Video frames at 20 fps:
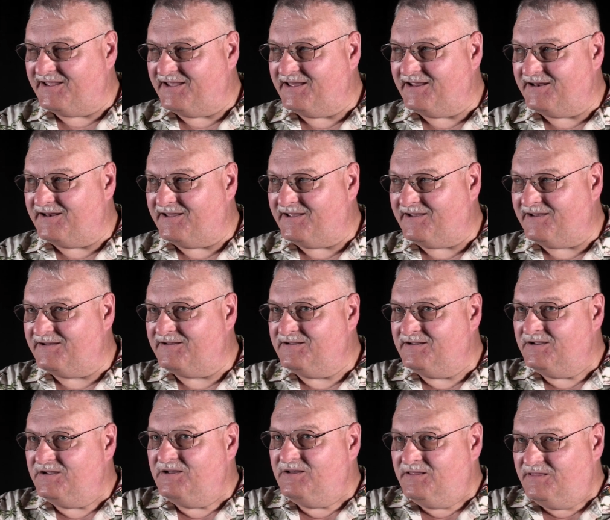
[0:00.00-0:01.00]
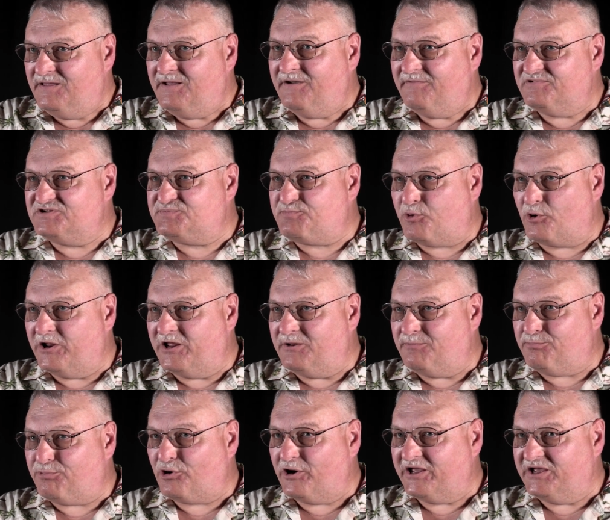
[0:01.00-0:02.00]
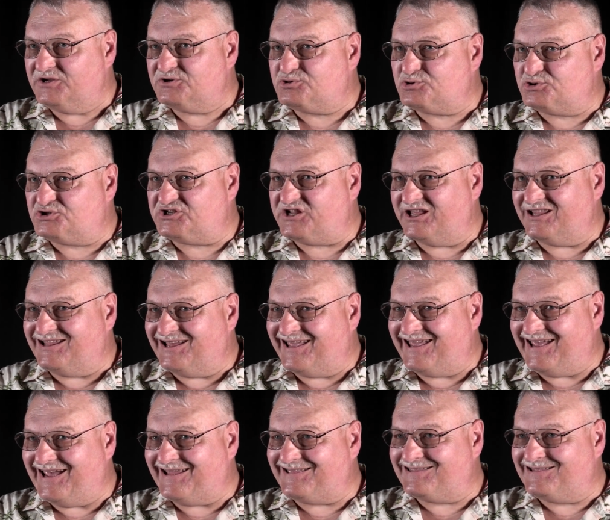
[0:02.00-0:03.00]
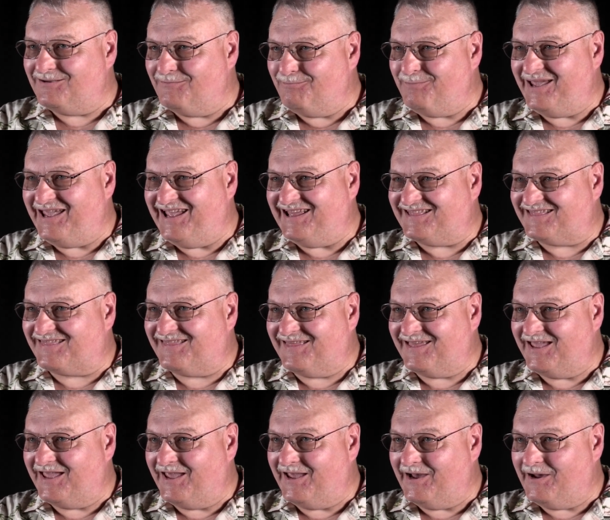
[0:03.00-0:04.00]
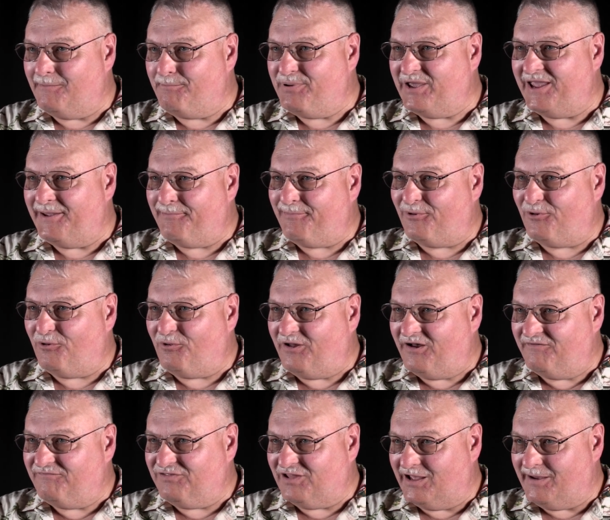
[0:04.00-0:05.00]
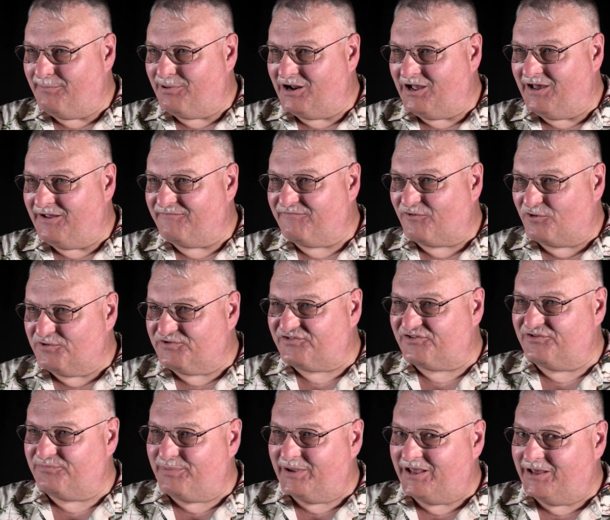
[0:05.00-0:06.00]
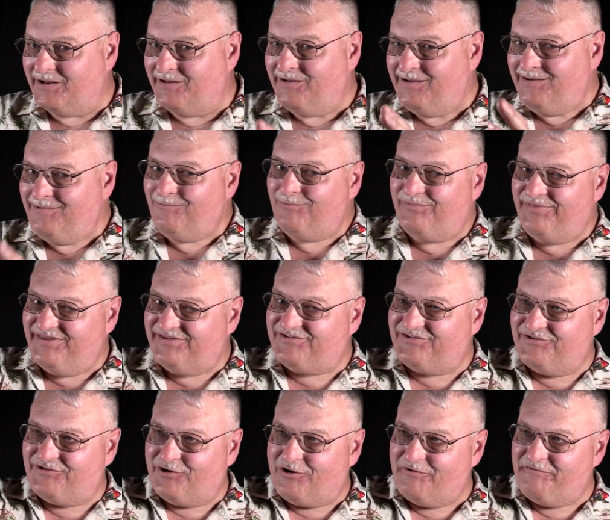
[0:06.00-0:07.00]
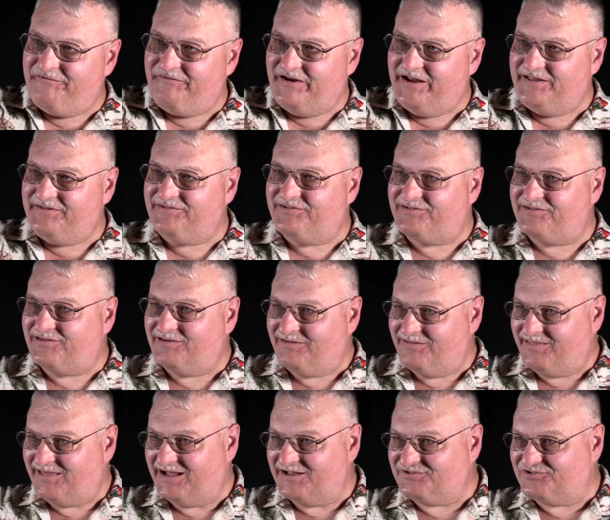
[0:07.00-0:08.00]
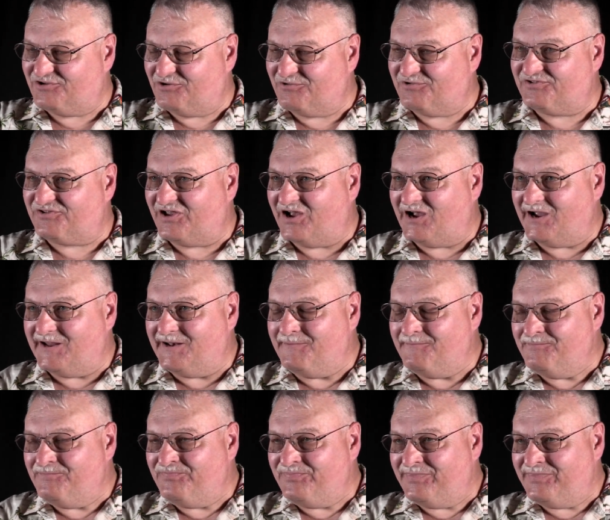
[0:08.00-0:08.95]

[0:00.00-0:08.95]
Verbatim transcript: And uh, it was pretty pretty interesting to get to meet the uh, people of Lebanon versus being, this is our fence, right. that's your side.